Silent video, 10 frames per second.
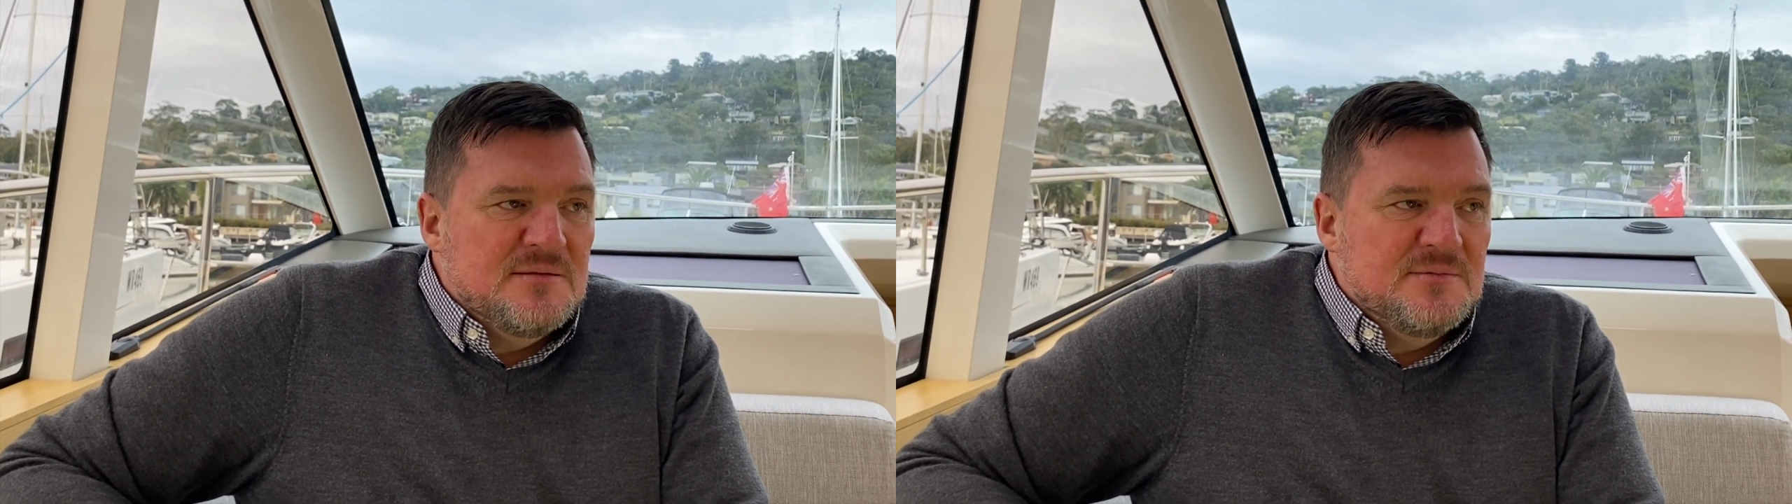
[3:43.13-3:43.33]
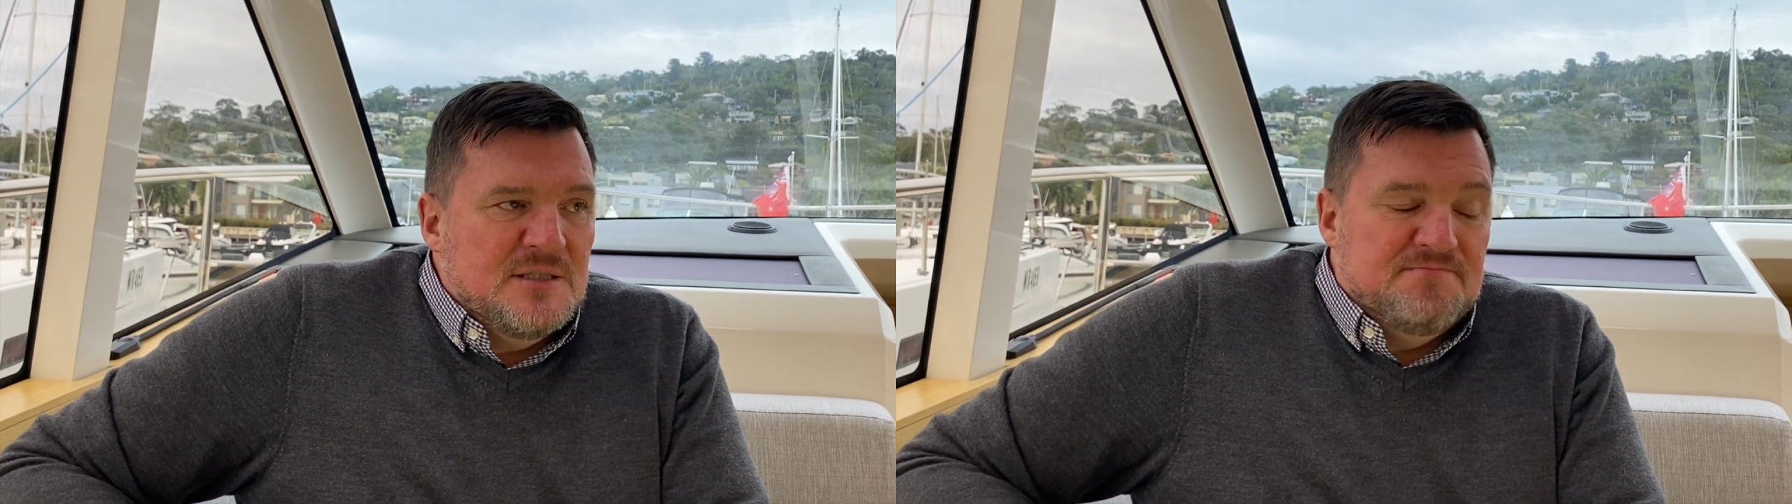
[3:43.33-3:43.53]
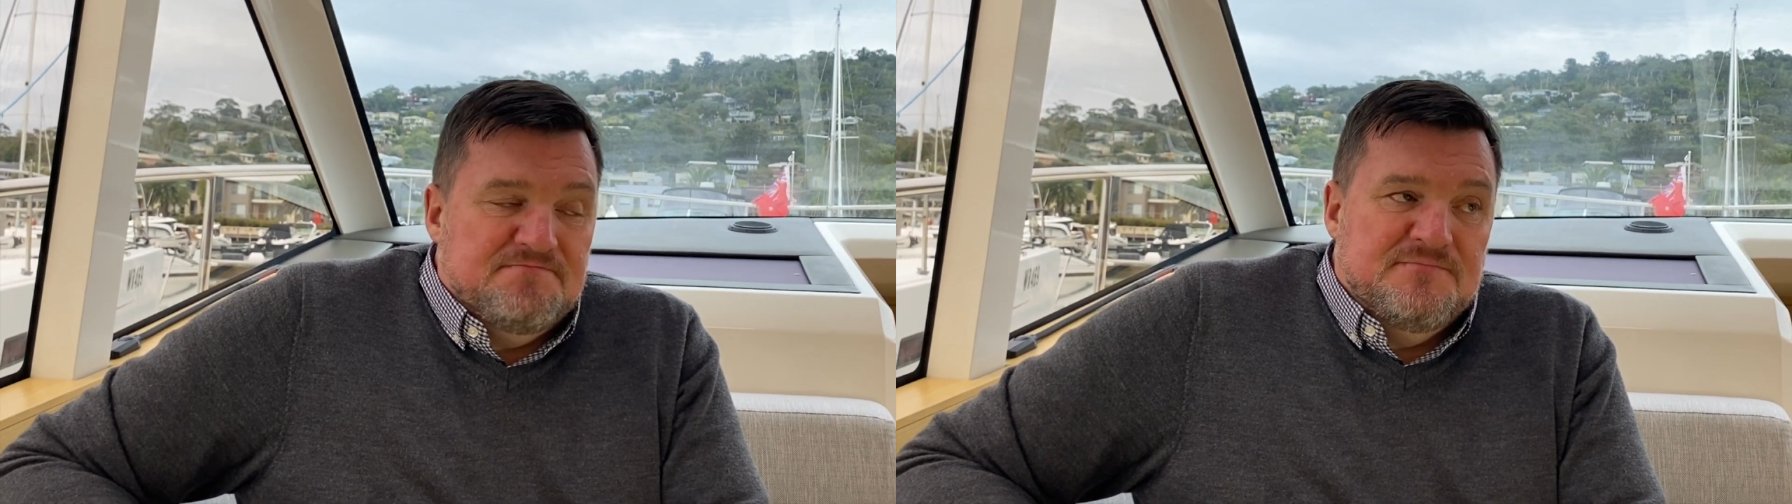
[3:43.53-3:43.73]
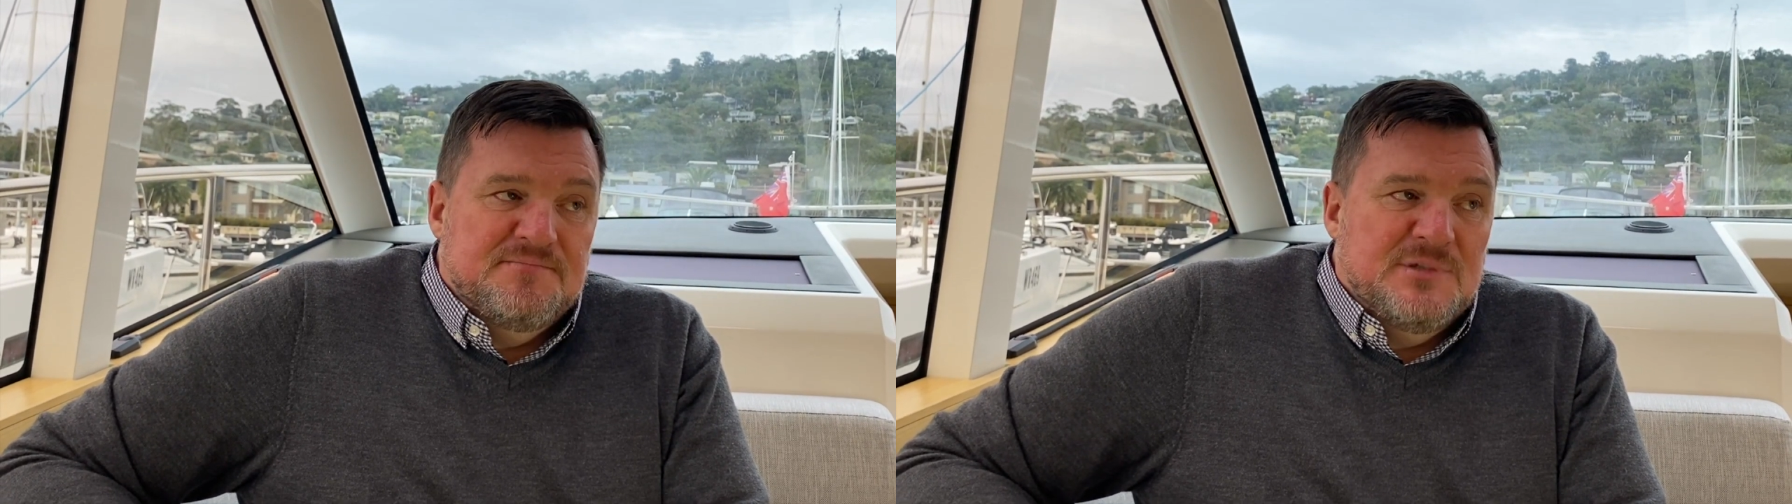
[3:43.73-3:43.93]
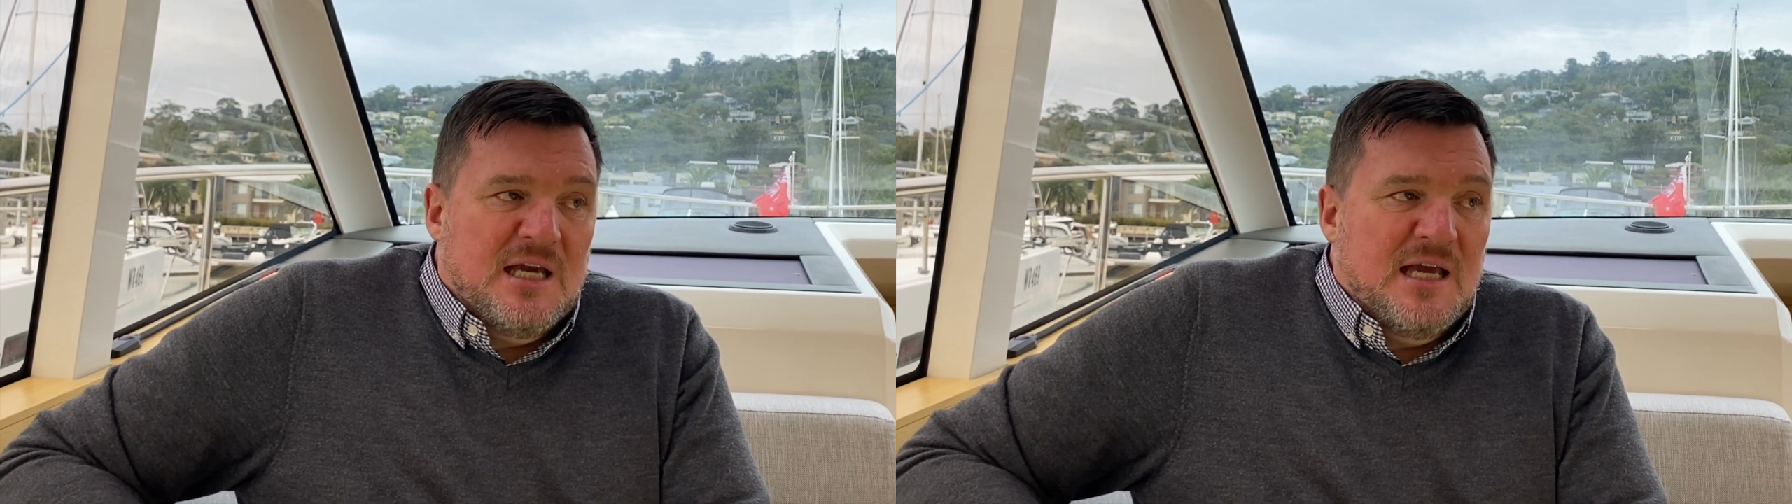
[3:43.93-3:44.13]
I'm like,
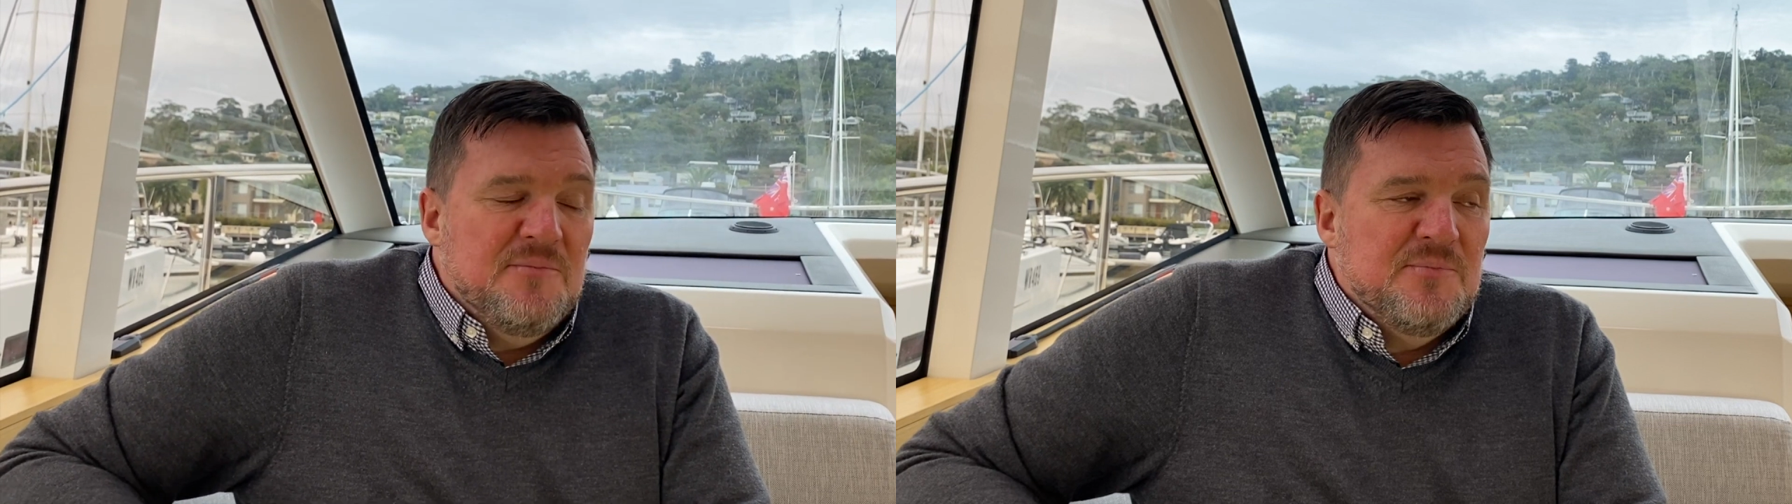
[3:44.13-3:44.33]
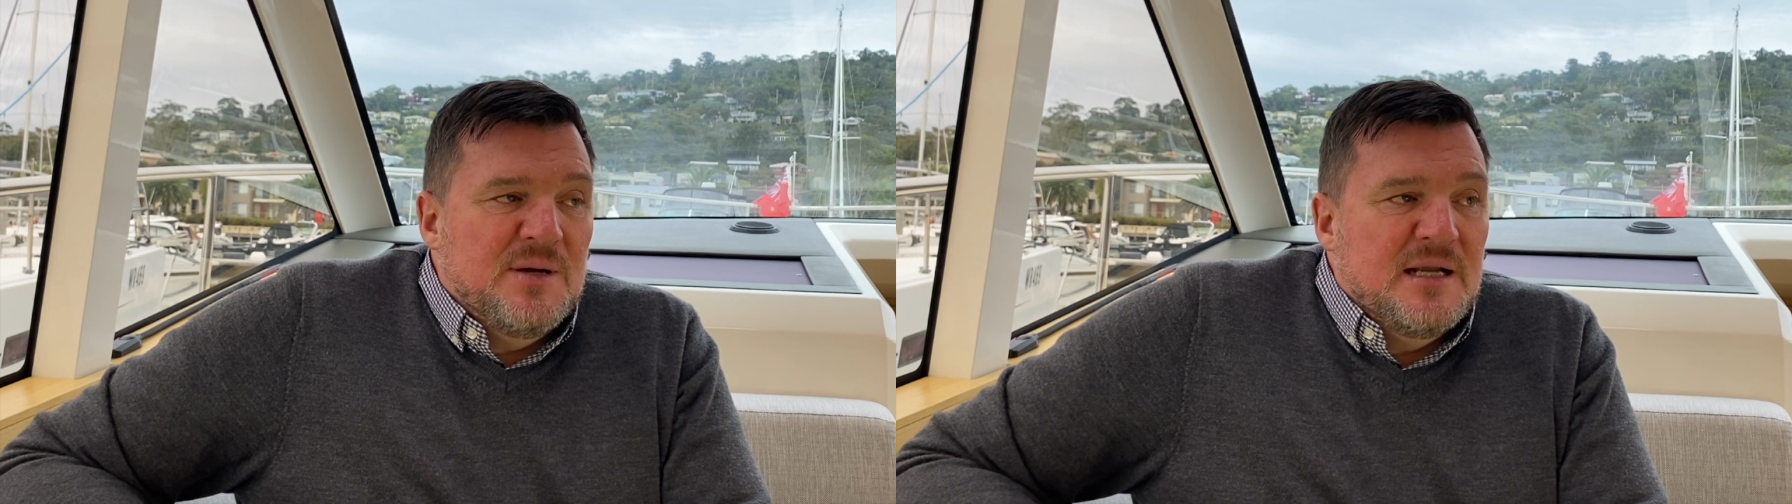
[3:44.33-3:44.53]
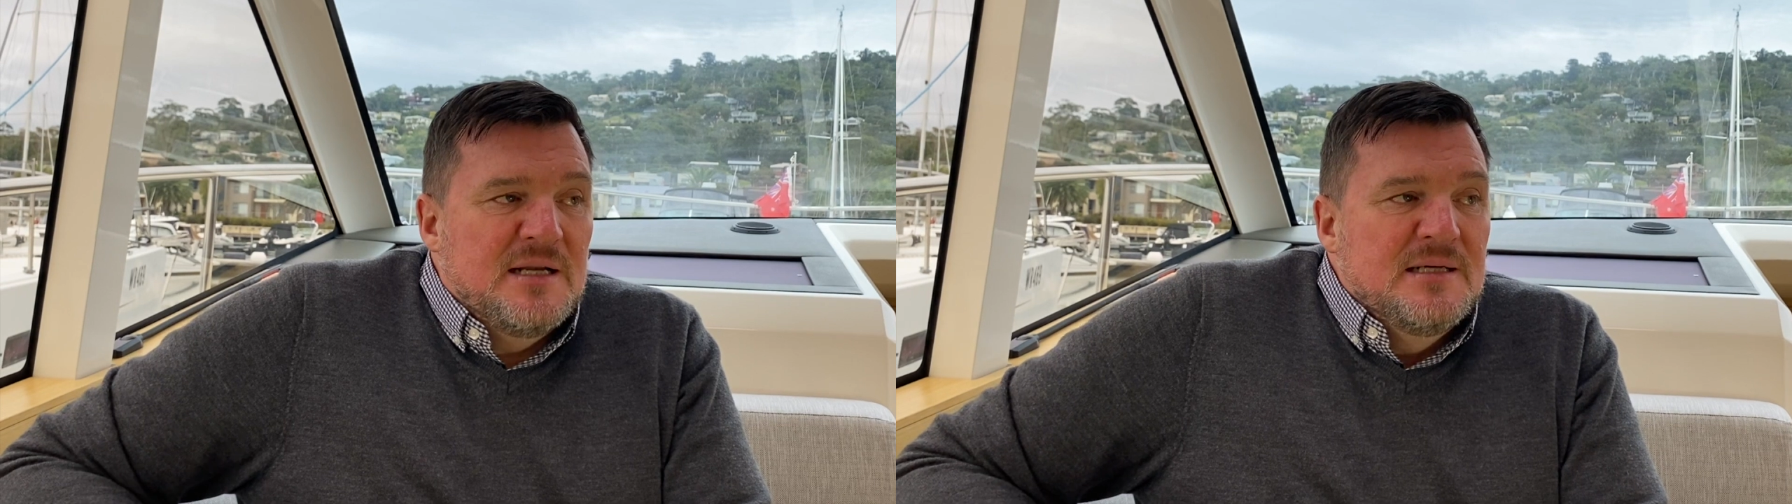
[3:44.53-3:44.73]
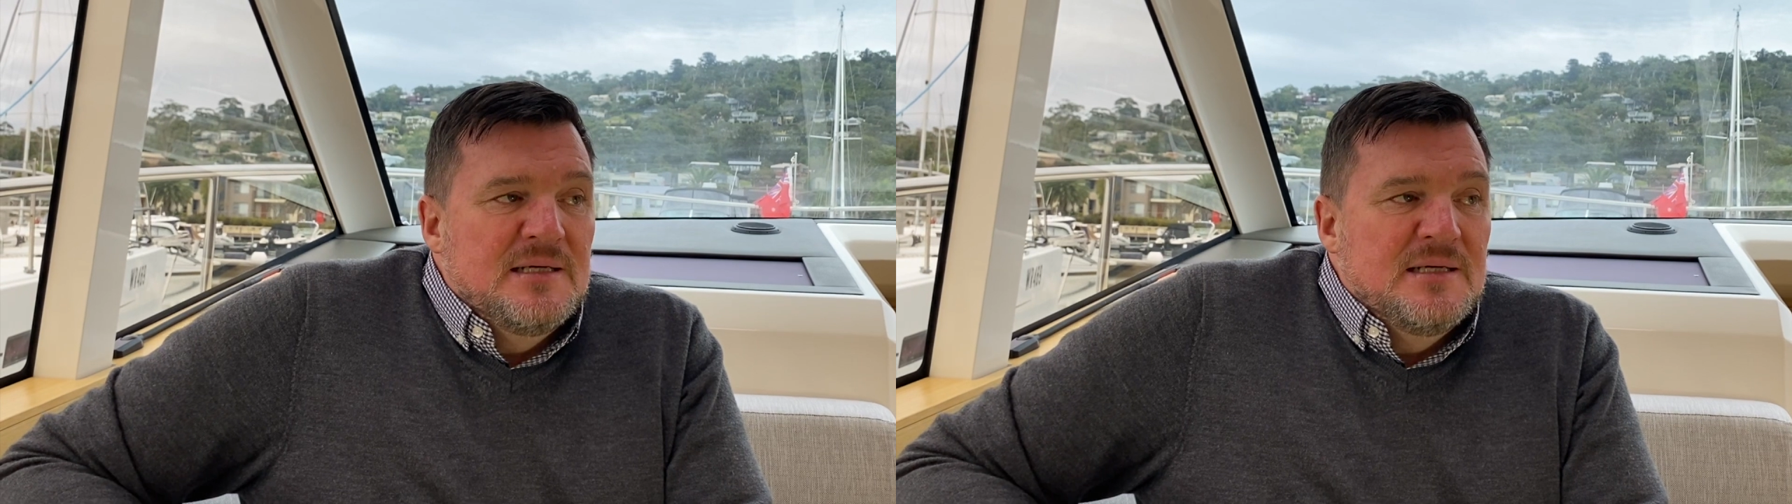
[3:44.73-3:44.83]
okay, but